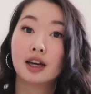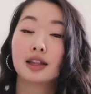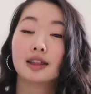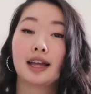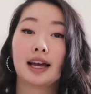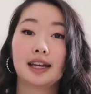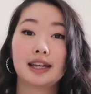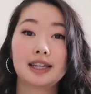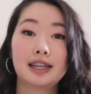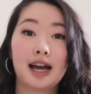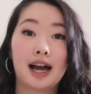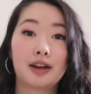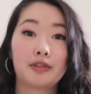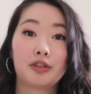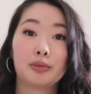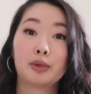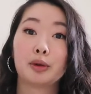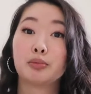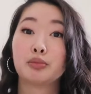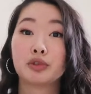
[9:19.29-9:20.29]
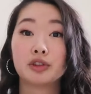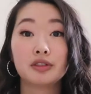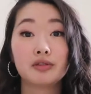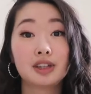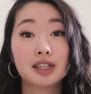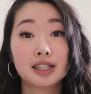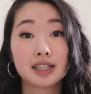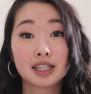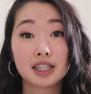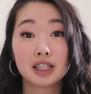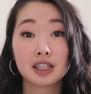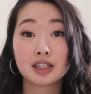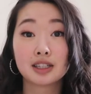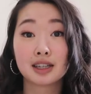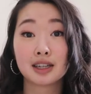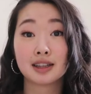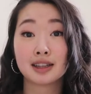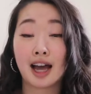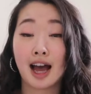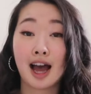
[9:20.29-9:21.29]
that he had from the previous years,
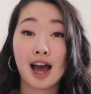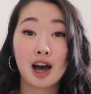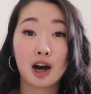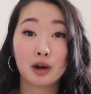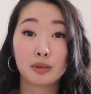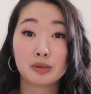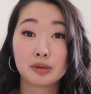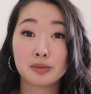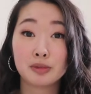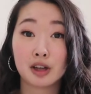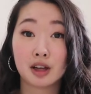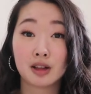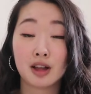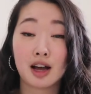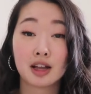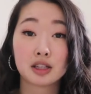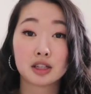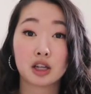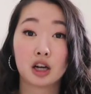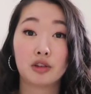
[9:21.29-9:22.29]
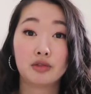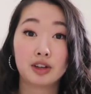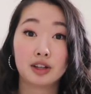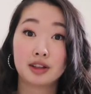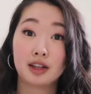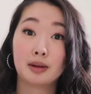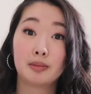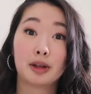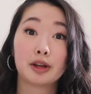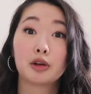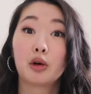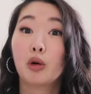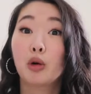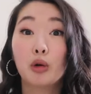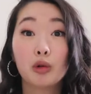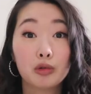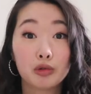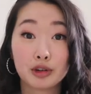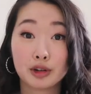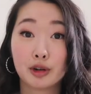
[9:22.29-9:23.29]
and that helped me a lot solving them like
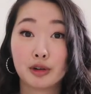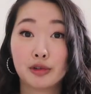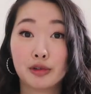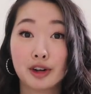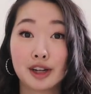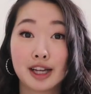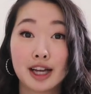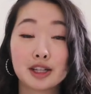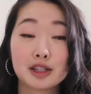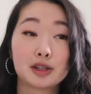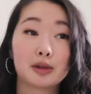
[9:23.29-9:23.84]
over and over again.